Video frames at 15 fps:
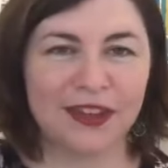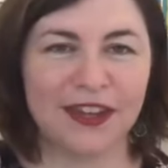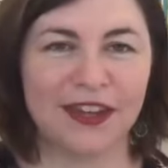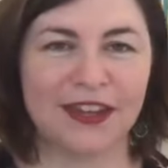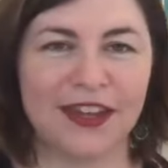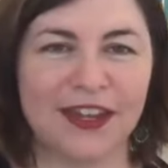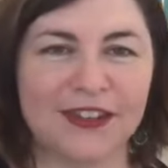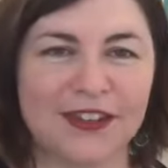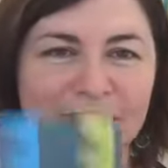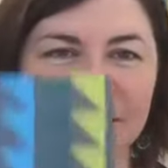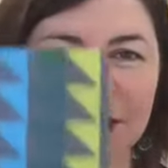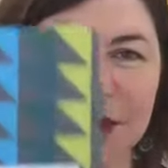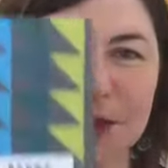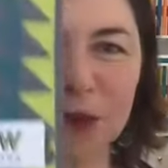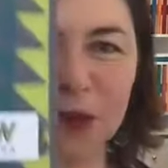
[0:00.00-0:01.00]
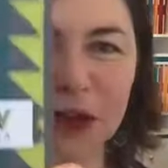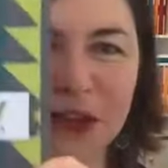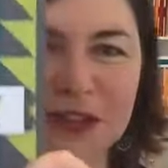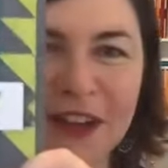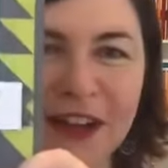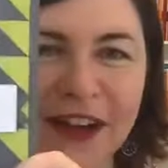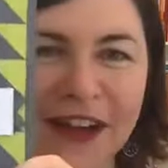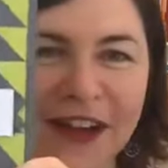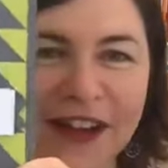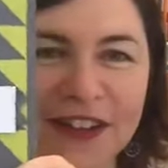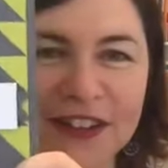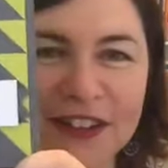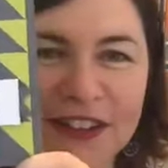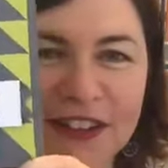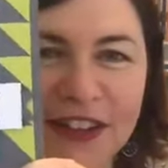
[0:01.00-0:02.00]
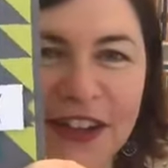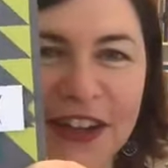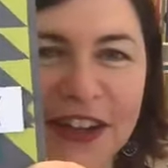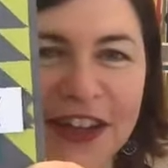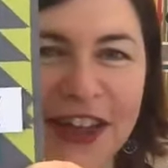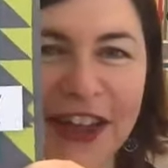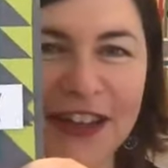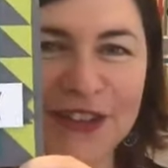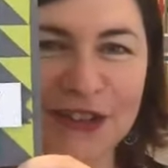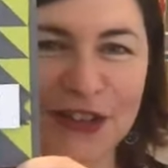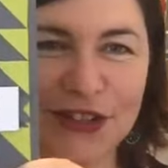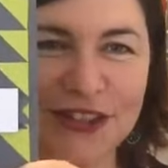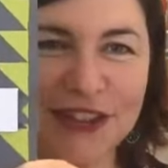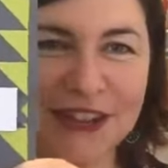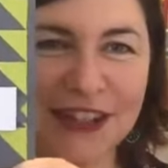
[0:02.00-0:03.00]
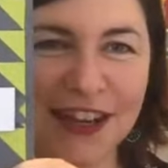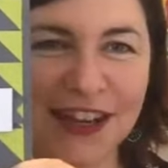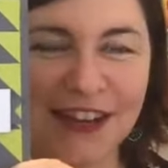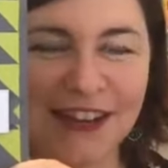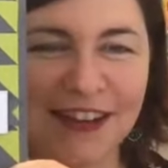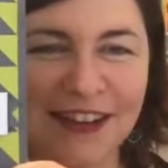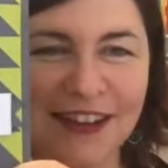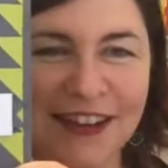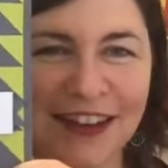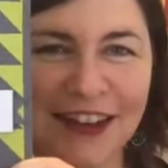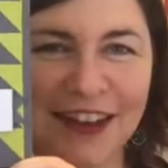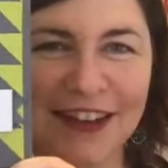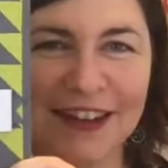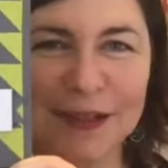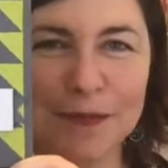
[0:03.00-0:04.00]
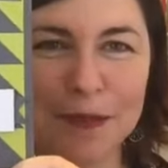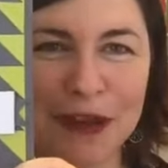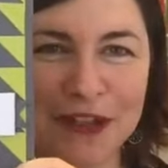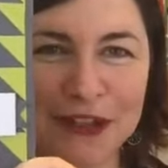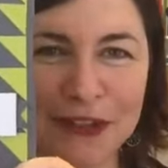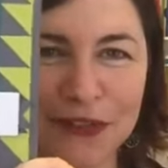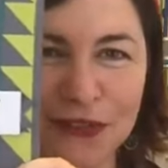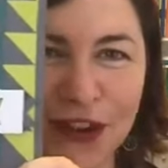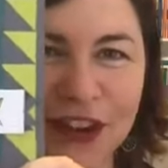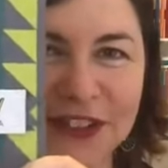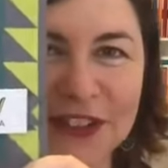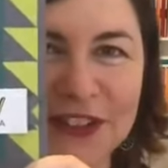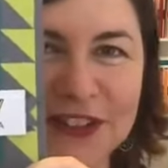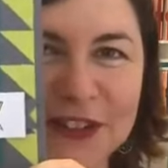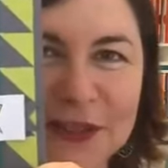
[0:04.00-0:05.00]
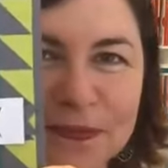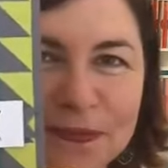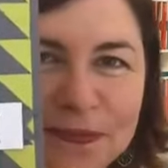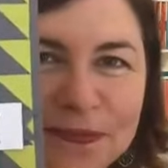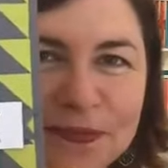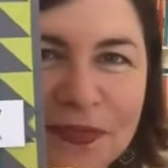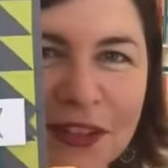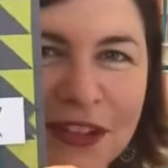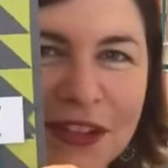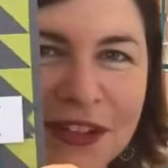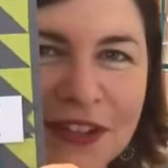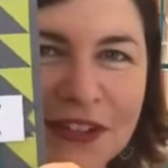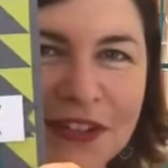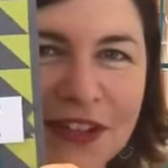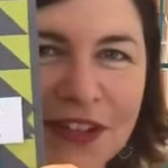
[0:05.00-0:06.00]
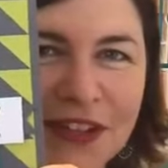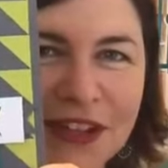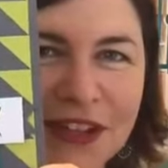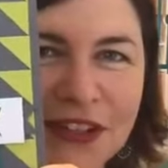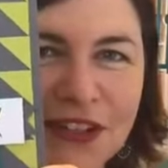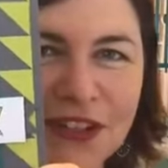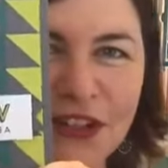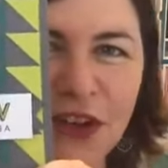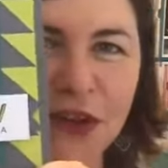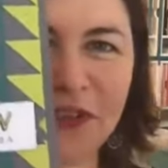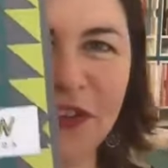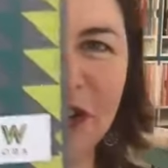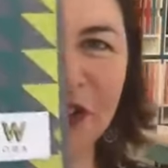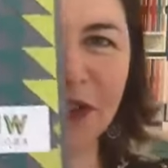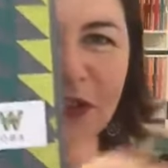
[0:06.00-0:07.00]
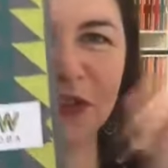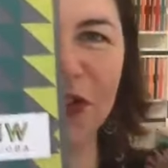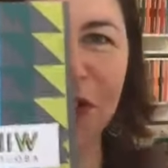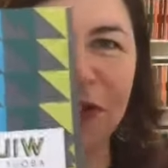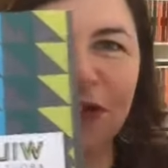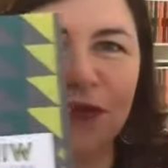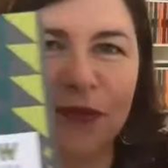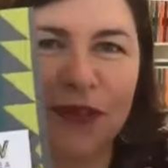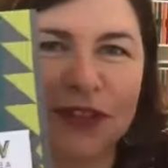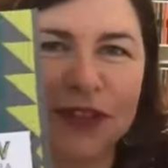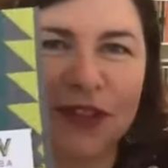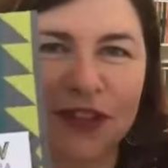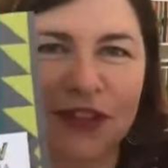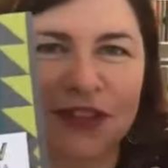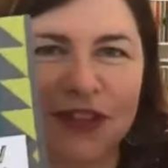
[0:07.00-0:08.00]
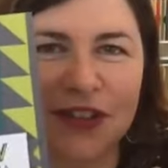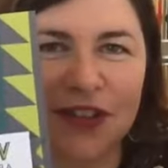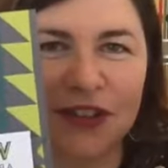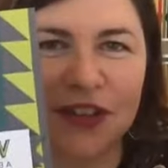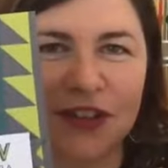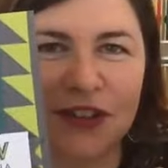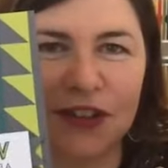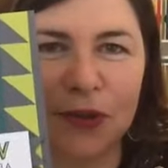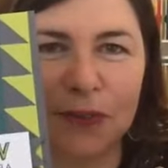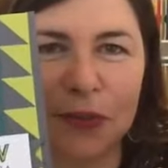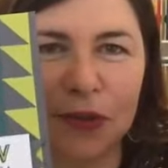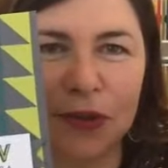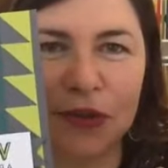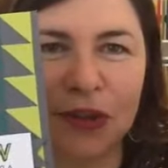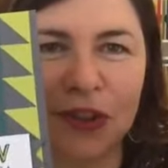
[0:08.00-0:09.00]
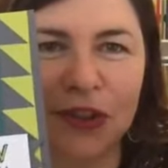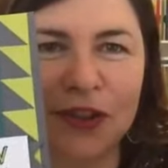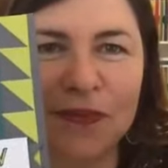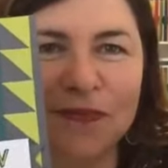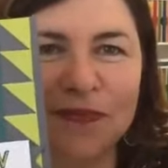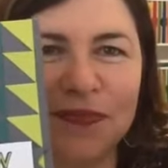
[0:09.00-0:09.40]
Okay, so this is Bruno's card. As you can see, it is back to front. So let's just go over here. I'll go from this side so that then I don't block you.